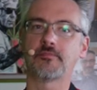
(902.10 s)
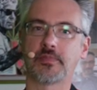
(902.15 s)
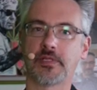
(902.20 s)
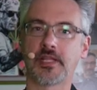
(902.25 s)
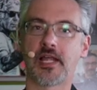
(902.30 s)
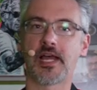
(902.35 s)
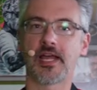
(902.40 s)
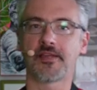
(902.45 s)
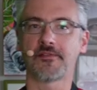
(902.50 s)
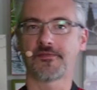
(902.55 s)

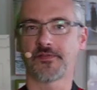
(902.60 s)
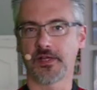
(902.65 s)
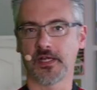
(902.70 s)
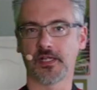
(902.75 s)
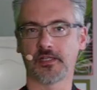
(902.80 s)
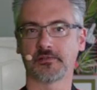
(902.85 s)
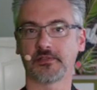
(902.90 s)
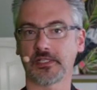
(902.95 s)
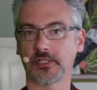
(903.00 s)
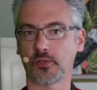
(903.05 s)
life a
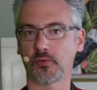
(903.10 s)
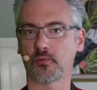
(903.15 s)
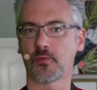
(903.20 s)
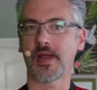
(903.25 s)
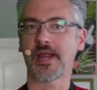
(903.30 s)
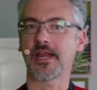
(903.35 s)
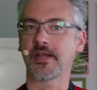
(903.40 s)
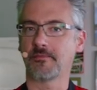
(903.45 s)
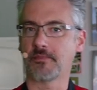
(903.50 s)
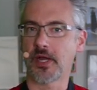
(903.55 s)
little
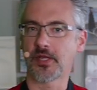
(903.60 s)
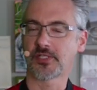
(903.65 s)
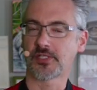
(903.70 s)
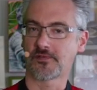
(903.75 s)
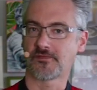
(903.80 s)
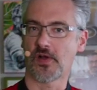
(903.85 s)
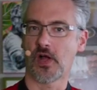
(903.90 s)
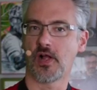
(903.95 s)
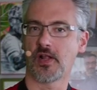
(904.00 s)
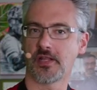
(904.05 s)
rain must
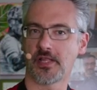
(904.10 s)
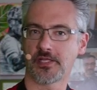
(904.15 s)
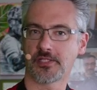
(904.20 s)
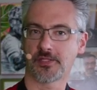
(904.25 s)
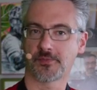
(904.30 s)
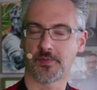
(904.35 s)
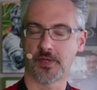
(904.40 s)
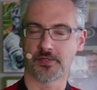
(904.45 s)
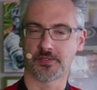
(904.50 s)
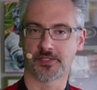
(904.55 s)
fall, I
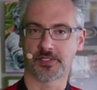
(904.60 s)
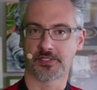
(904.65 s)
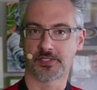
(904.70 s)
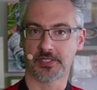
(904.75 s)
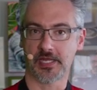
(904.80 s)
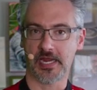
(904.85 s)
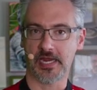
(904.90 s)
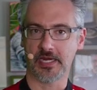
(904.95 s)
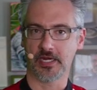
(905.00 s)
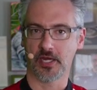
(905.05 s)
suppose the
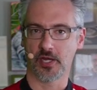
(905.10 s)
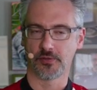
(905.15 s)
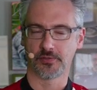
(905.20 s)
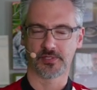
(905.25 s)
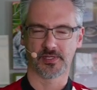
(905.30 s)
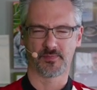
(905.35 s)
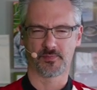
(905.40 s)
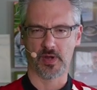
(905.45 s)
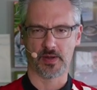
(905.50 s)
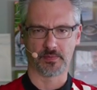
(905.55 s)
saying goes.
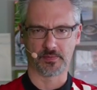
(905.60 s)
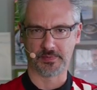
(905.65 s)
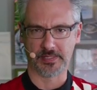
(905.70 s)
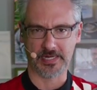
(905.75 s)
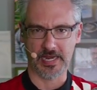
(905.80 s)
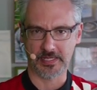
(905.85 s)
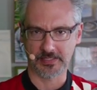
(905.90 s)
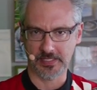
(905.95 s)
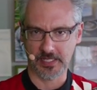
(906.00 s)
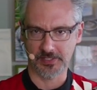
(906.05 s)
I probably
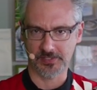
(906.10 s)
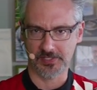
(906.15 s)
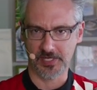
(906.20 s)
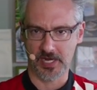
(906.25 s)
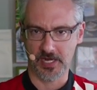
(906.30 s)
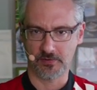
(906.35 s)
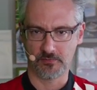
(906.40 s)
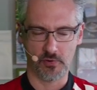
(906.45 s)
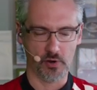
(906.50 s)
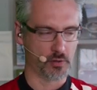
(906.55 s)
got that
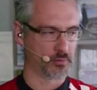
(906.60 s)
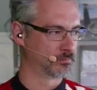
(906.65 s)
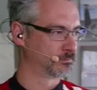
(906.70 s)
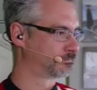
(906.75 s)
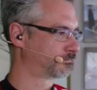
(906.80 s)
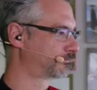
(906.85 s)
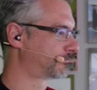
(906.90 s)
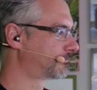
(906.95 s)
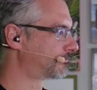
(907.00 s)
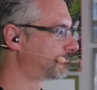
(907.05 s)
saying wrong.
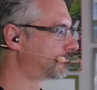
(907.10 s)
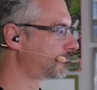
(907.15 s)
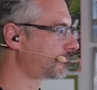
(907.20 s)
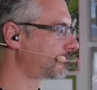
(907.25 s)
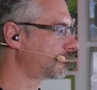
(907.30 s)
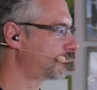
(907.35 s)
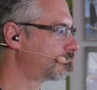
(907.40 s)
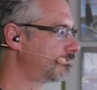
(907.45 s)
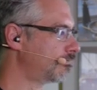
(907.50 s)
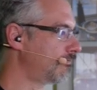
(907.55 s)

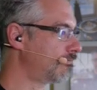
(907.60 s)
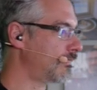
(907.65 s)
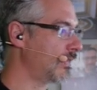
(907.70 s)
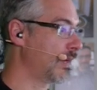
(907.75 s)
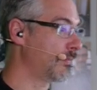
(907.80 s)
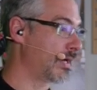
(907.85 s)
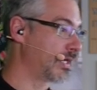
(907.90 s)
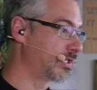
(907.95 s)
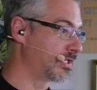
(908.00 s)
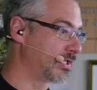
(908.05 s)

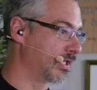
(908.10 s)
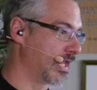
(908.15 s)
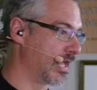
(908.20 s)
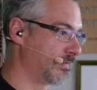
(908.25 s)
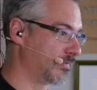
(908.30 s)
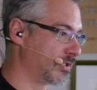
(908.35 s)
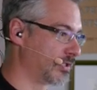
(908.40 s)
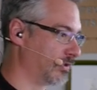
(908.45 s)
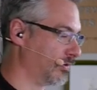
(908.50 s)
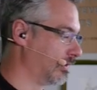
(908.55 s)
I still
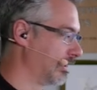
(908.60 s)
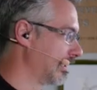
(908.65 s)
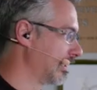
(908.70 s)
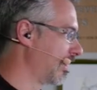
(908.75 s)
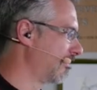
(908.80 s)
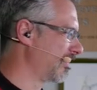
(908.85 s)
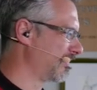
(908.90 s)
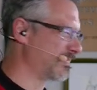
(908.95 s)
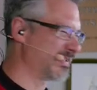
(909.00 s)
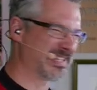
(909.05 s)
absolutely
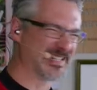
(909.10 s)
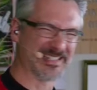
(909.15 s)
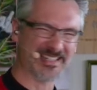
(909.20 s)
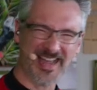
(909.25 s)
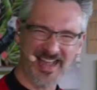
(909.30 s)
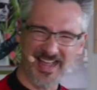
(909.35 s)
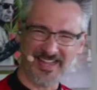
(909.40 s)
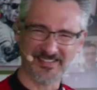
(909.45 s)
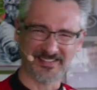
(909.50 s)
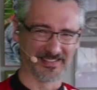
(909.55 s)
love it, but the
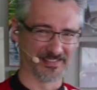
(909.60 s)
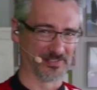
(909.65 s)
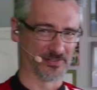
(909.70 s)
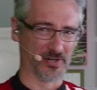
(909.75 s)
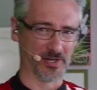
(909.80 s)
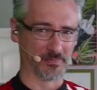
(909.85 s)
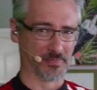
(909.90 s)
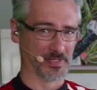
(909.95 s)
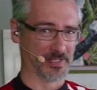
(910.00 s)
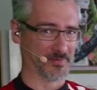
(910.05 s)
taxes are
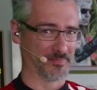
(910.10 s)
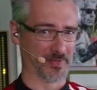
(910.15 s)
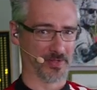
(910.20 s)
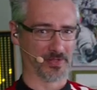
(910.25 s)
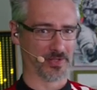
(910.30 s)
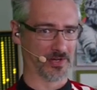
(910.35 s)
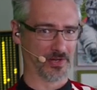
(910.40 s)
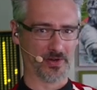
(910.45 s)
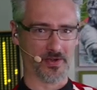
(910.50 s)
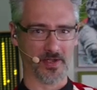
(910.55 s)
unbelievable.
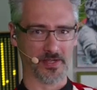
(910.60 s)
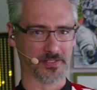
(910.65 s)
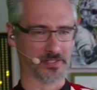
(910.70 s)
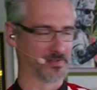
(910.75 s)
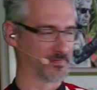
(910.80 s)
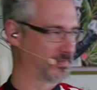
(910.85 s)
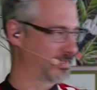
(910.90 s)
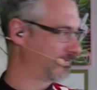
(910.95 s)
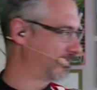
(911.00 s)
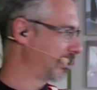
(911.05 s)
The cost
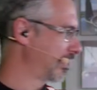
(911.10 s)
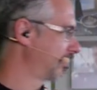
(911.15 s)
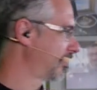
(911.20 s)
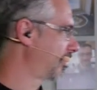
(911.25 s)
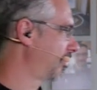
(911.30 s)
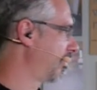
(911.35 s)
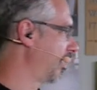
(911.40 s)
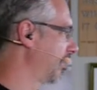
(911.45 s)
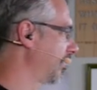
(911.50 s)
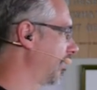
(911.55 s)
of living is
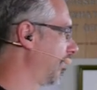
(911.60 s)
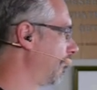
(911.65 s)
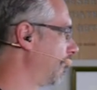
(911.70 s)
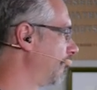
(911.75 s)
crazy.